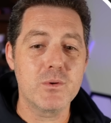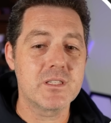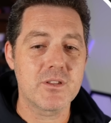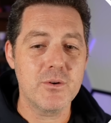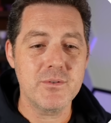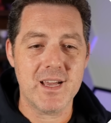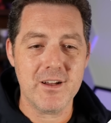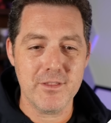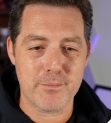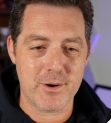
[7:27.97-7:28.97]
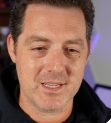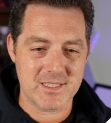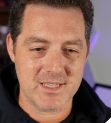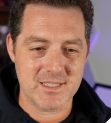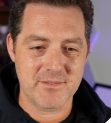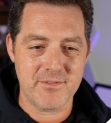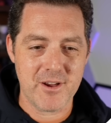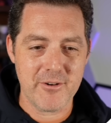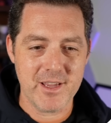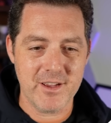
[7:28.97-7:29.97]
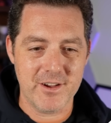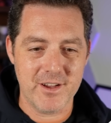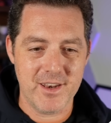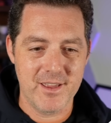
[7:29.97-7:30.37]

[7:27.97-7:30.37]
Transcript: would slow down the process. Very good.